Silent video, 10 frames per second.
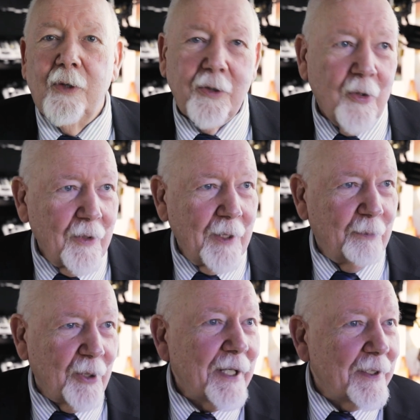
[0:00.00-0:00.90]
not only
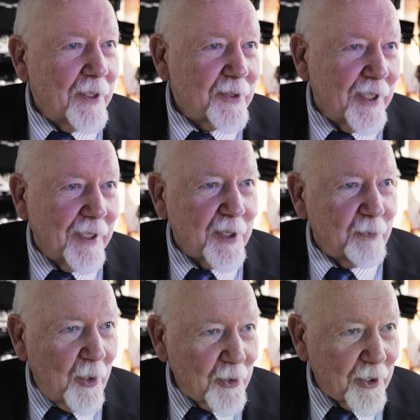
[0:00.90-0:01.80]
brightness and
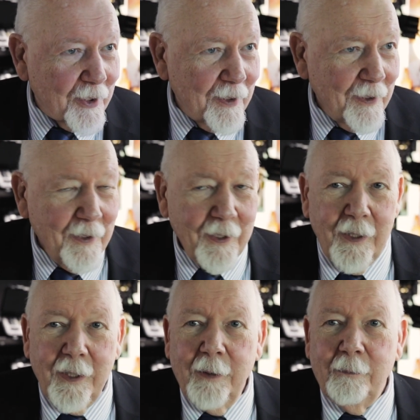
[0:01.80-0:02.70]
exposure,
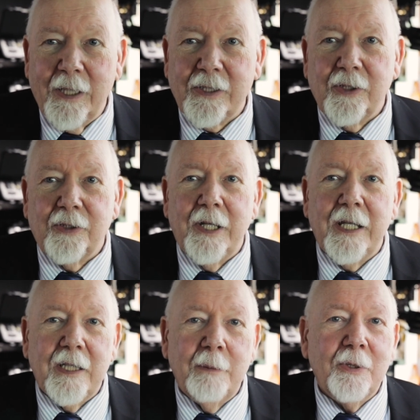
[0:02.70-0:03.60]
but to
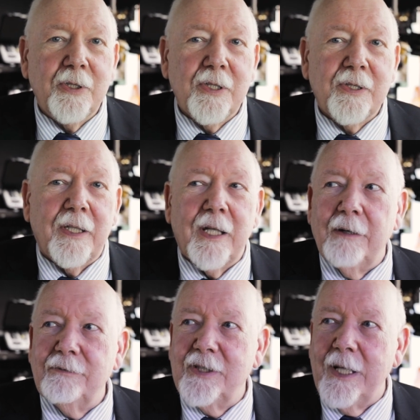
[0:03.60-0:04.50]
create images that
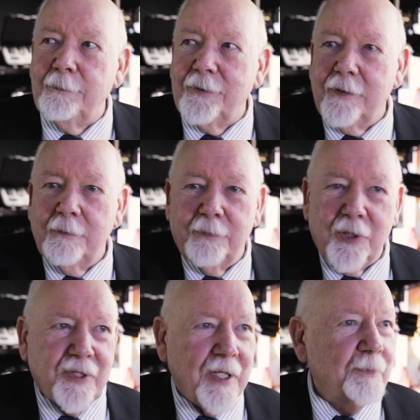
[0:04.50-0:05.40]
have depth,
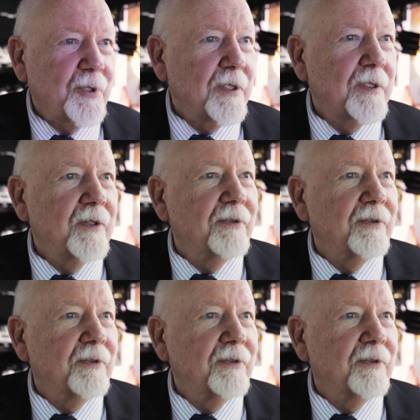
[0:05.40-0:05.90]
perception,